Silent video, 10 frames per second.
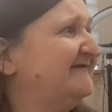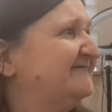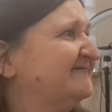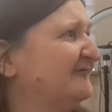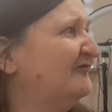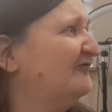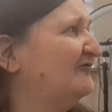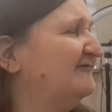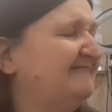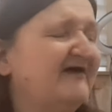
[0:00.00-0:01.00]

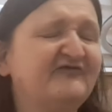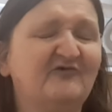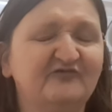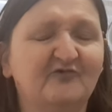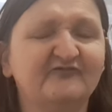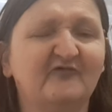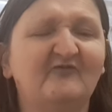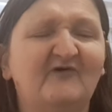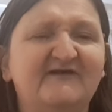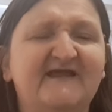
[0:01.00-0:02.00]
So I thought, no,
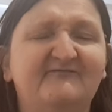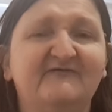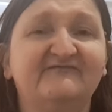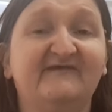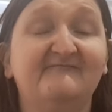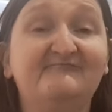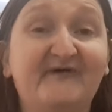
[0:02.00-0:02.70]
don't worry about it.